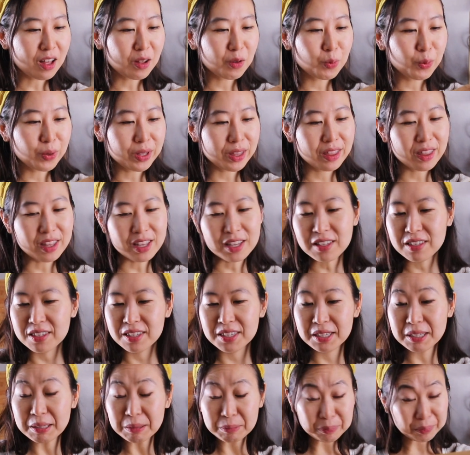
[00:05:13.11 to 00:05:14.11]
with
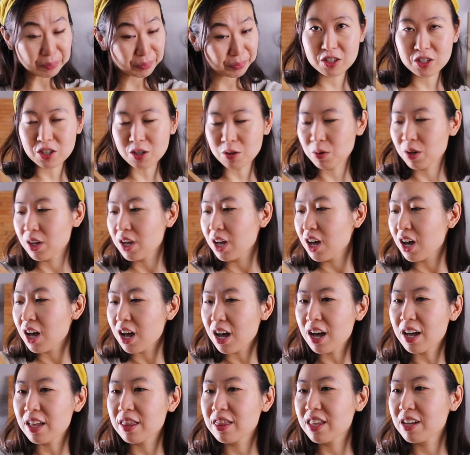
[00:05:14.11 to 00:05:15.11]
this. So
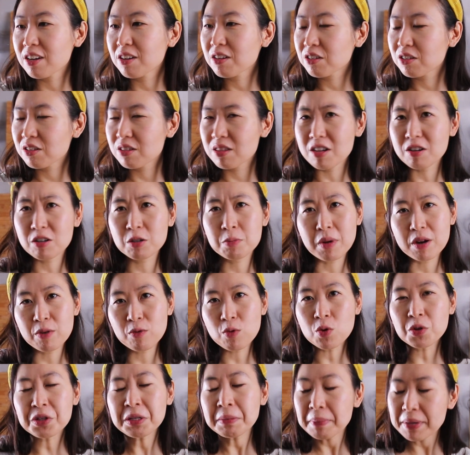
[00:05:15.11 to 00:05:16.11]
there's my
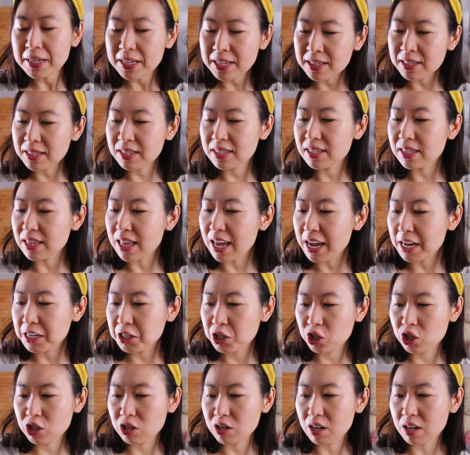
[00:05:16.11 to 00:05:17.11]
rolling pin
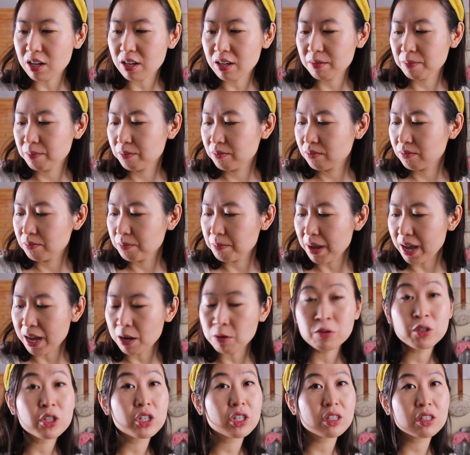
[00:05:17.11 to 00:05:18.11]
slash
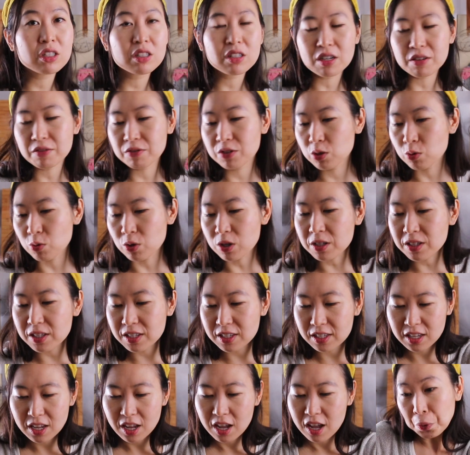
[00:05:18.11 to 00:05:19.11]
pounder of
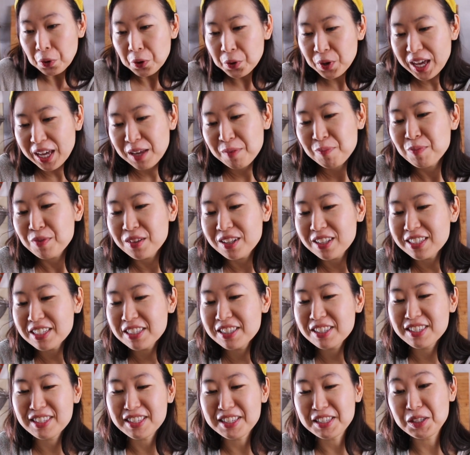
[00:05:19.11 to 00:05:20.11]
sorts. Okay,
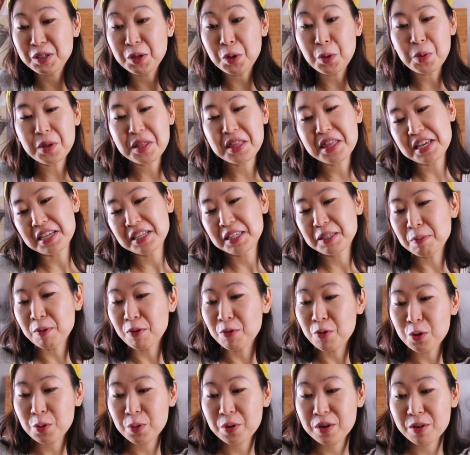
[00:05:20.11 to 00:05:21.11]
let's go with this
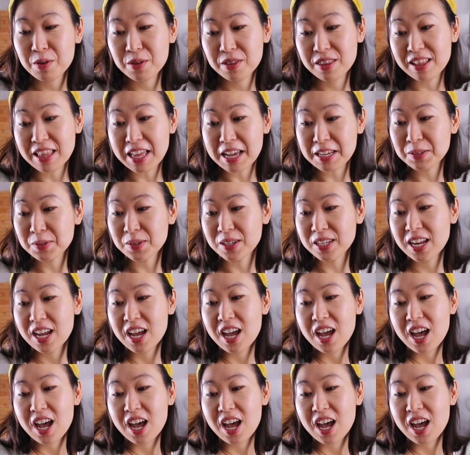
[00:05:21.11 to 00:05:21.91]
before we go with the last one.